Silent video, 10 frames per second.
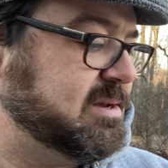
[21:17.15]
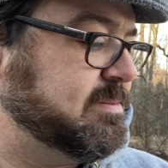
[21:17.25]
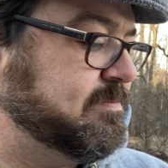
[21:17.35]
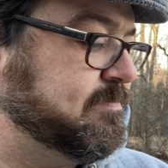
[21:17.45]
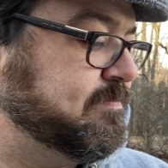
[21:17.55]

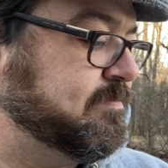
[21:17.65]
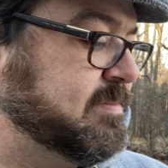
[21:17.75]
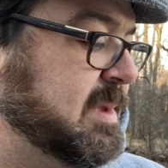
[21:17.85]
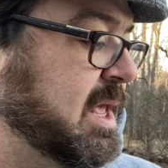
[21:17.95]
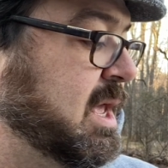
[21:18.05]

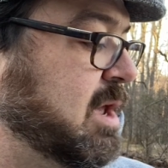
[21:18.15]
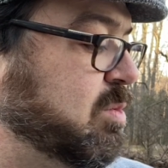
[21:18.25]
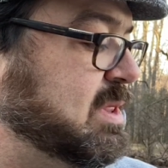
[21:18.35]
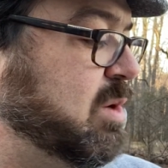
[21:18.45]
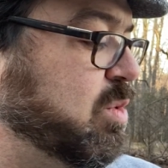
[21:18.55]
And
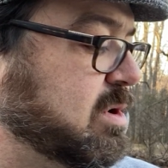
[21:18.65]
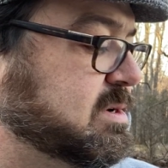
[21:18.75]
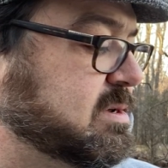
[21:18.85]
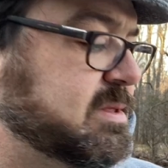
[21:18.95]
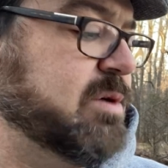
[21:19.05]
when they
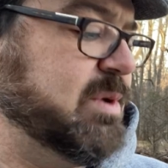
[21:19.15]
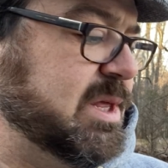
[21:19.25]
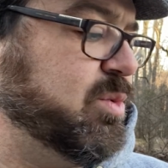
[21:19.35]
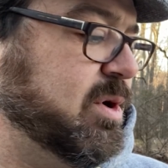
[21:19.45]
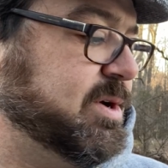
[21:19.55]
worked, they
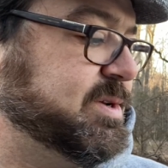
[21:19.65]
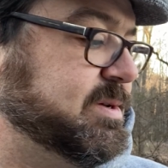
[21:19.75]
really worked.